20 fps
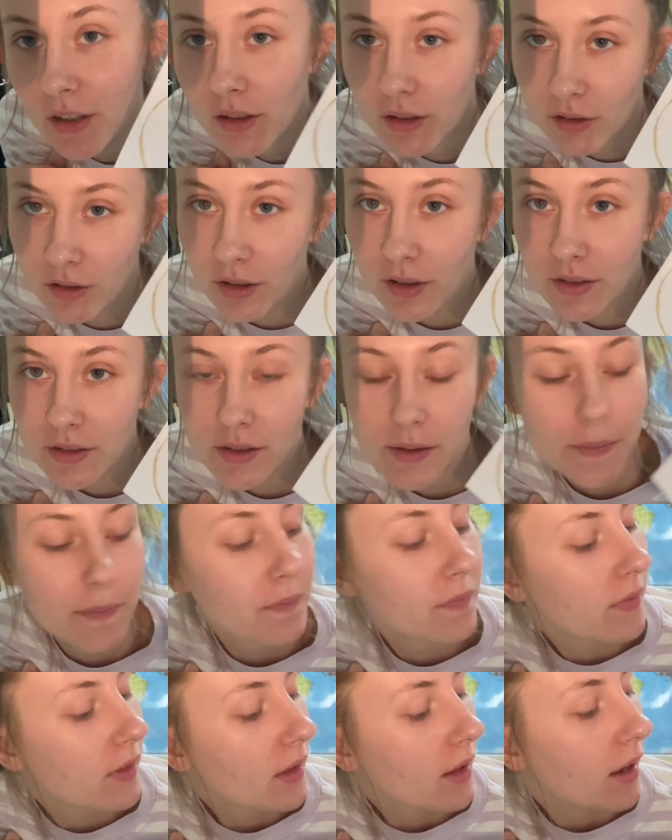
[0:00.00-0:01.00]
gross.
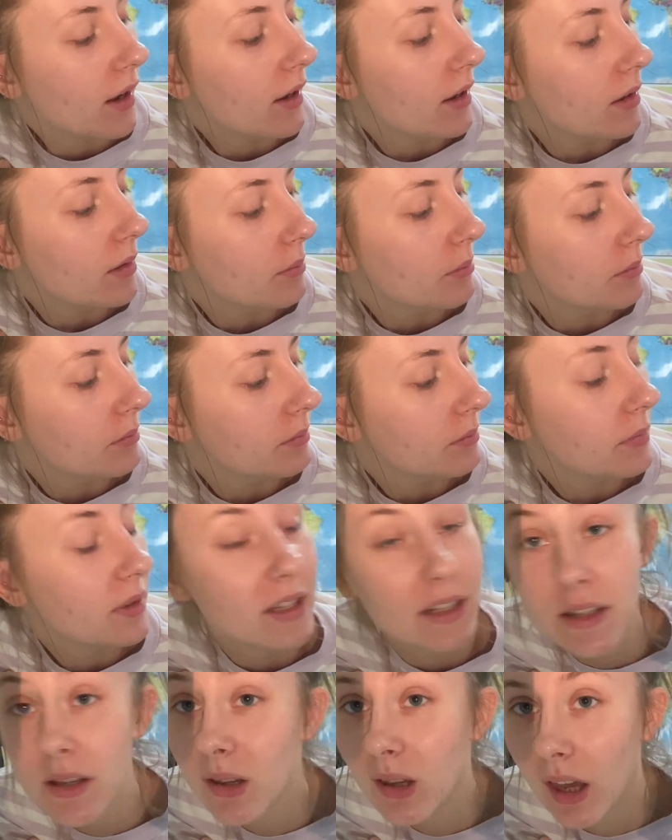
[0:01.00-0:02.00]
But
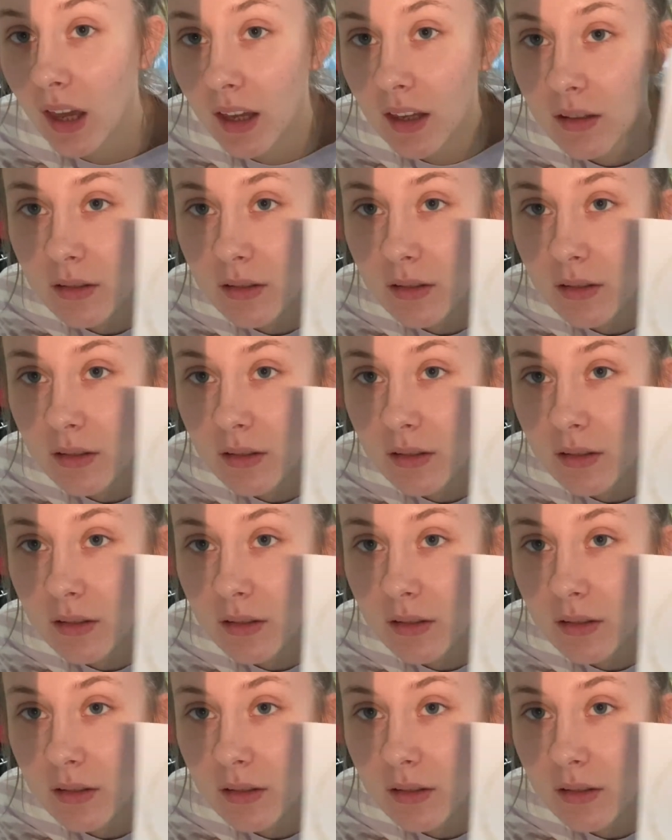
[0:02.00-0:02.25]
it's okay,